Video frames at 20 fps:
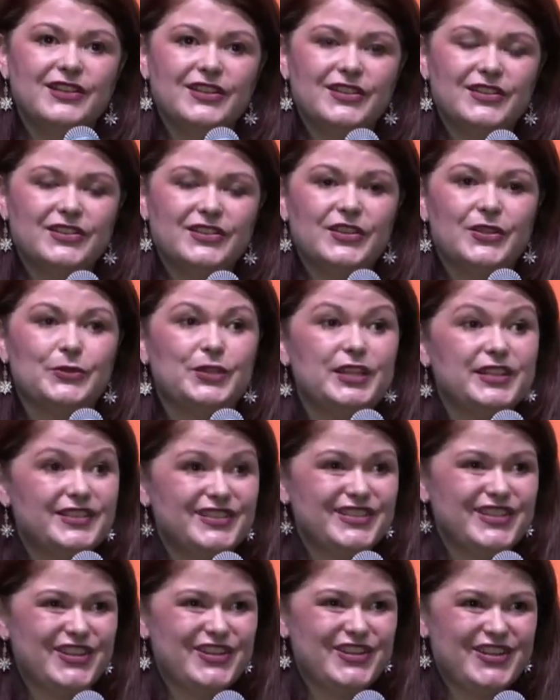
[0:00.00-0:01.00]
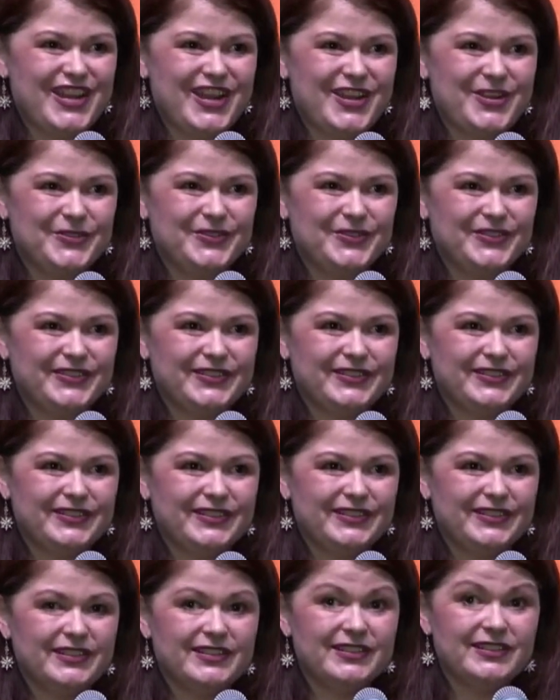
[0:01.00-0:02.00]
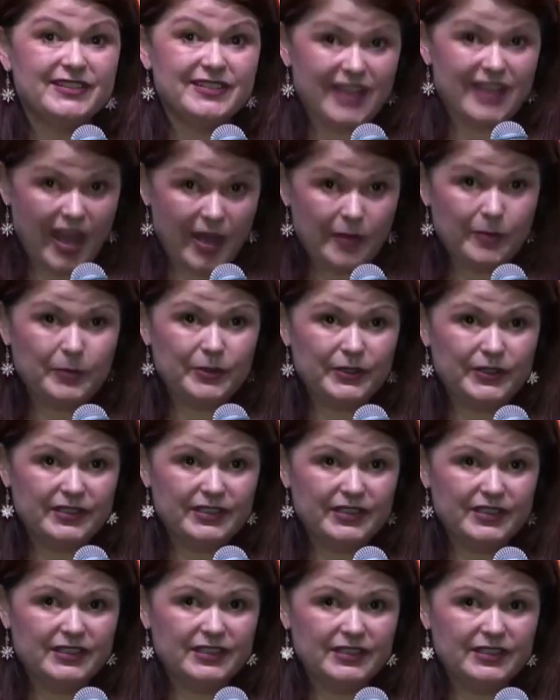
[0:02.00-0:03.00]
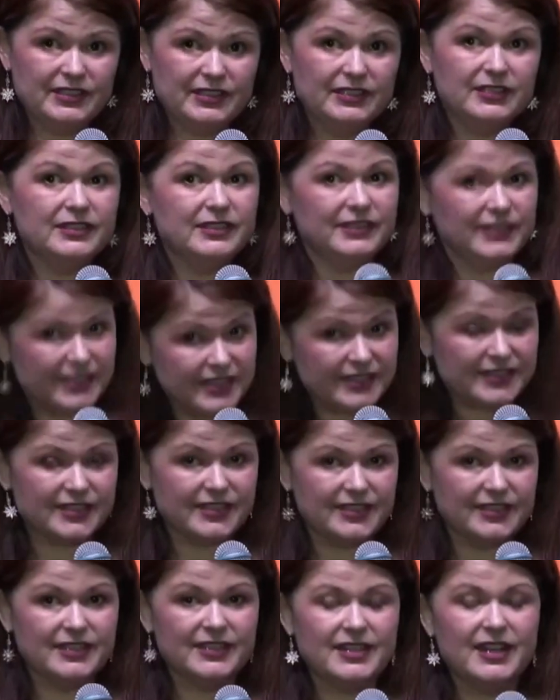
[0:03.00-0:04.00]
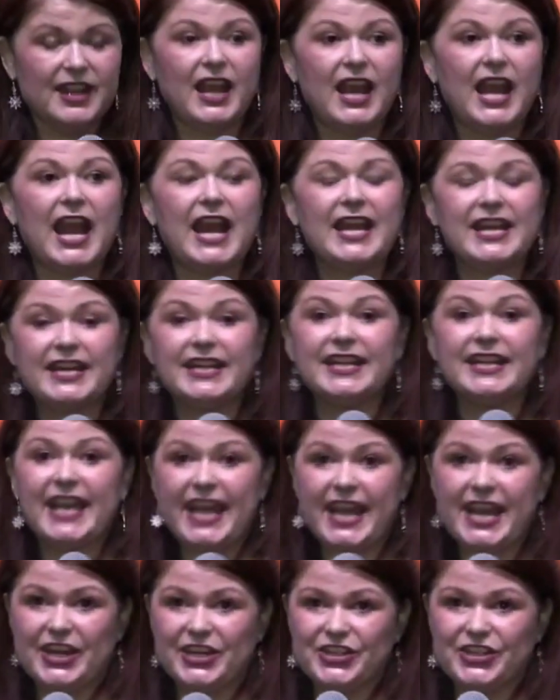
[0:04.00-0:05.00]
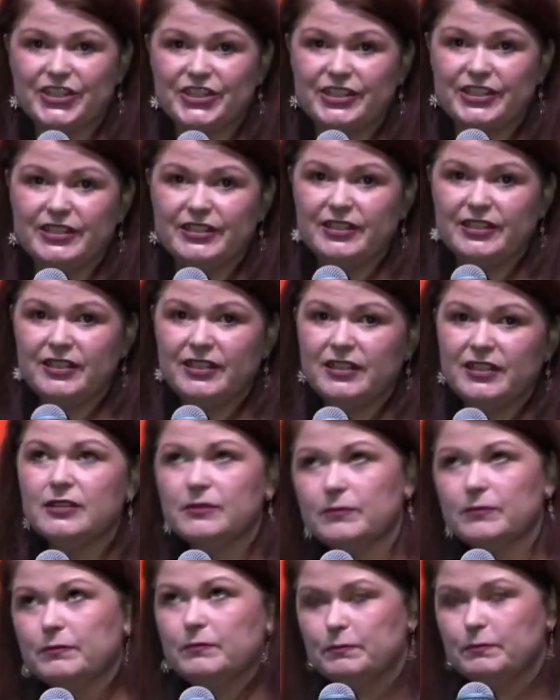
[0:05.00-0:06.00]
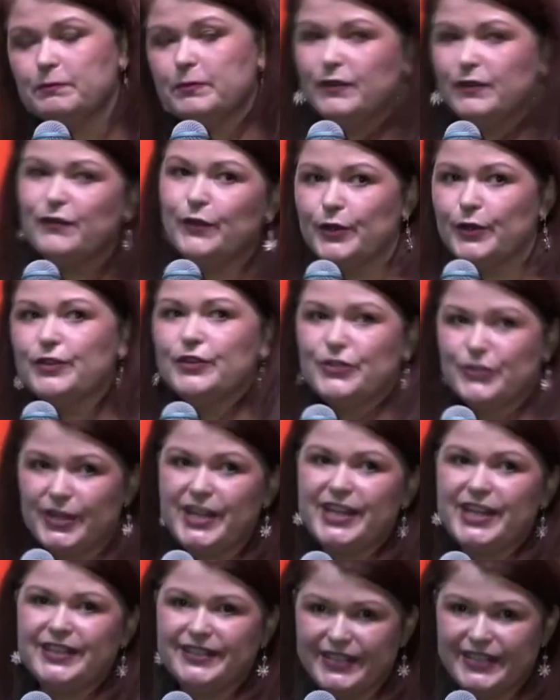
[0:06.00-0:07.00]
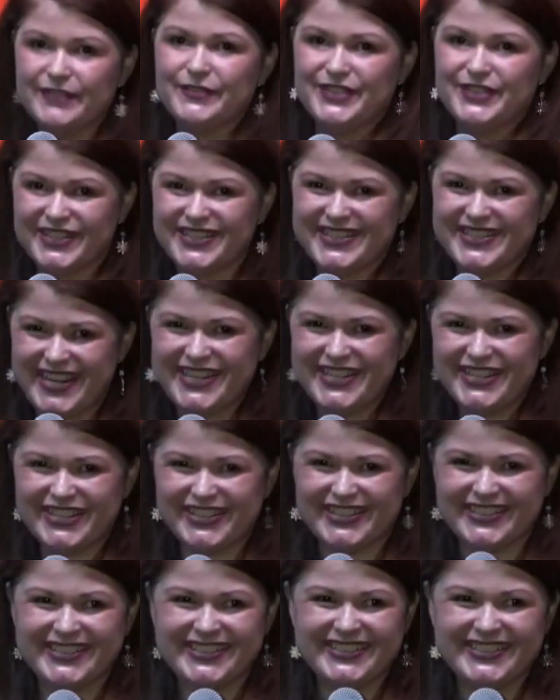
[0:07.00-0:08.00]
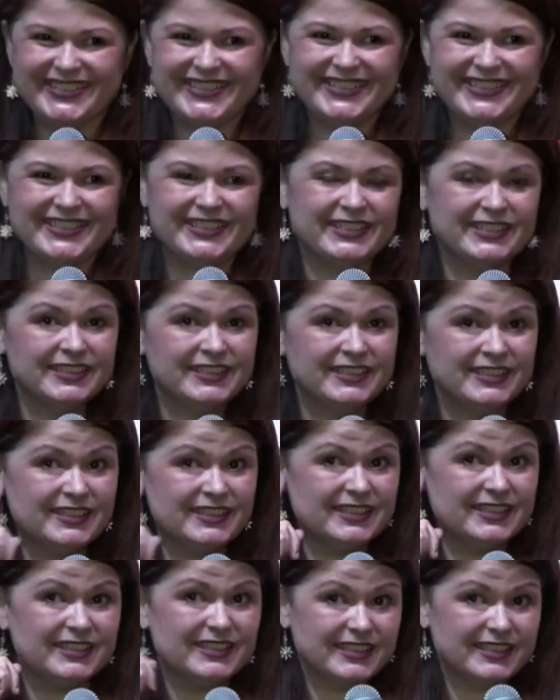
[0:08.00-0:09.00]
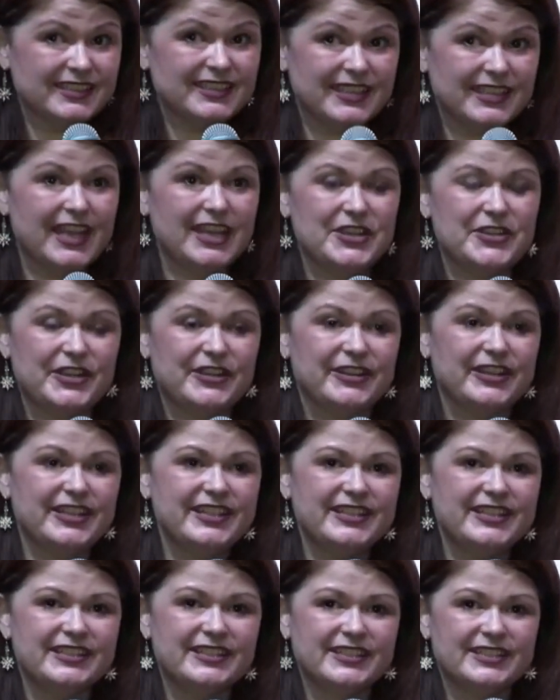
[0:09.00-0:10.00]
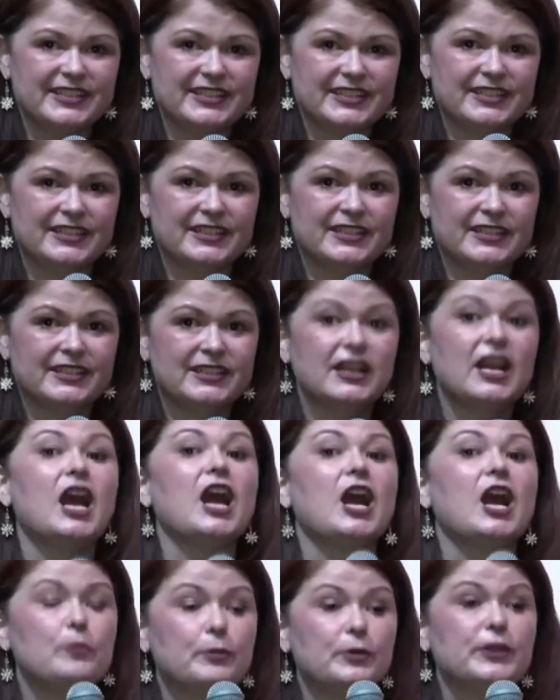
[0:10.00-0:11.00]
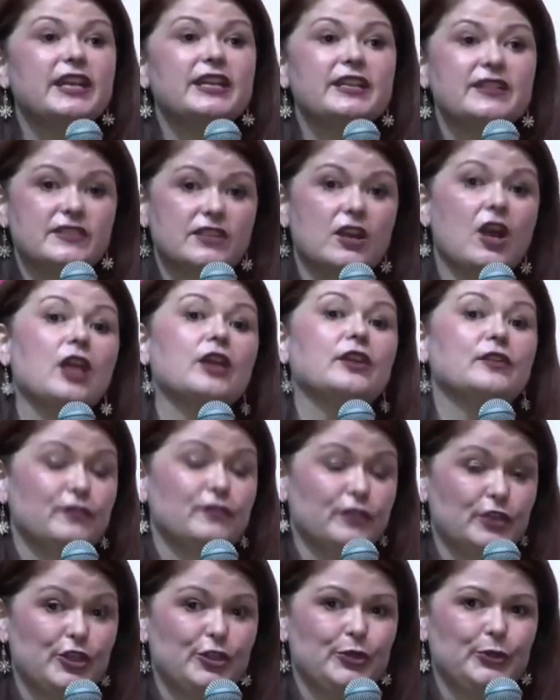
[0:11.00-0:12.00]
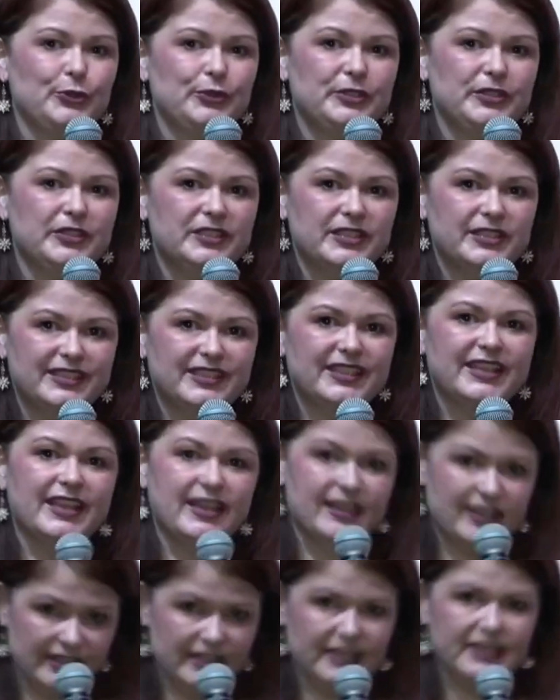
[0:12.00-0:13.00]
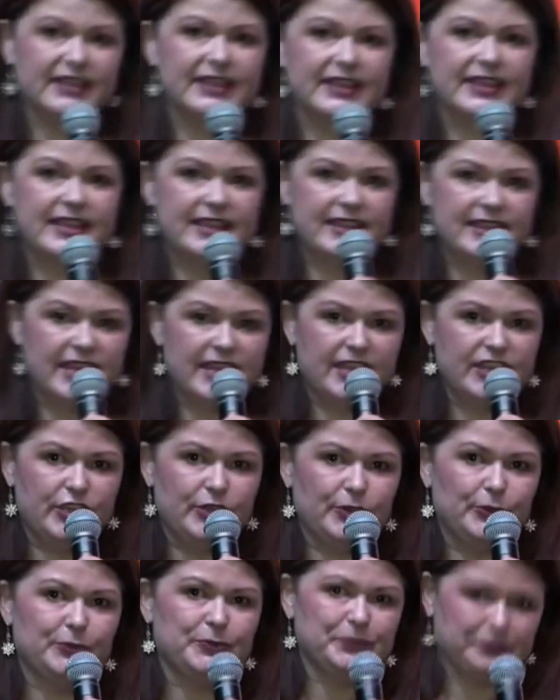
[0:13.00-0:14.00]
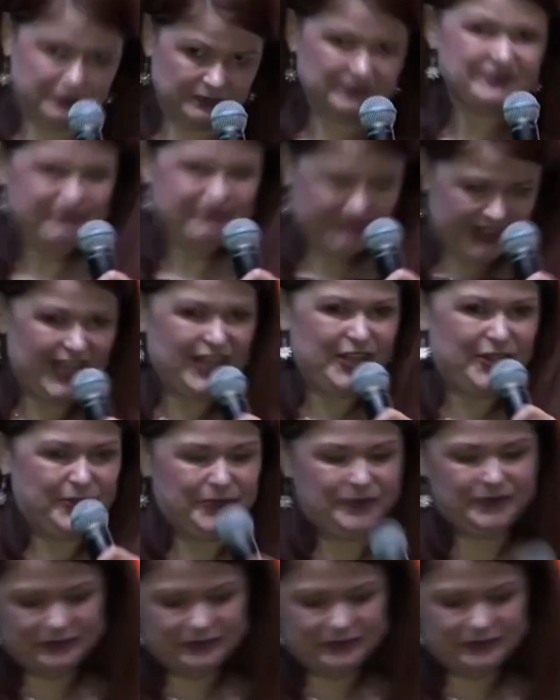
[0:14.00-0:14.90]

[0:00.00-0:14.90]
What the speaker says: So let's start now. Stop, listen, and engage before the train leaves the station. Can you hear it? Our planet's calling for you. Thank you. Thank you.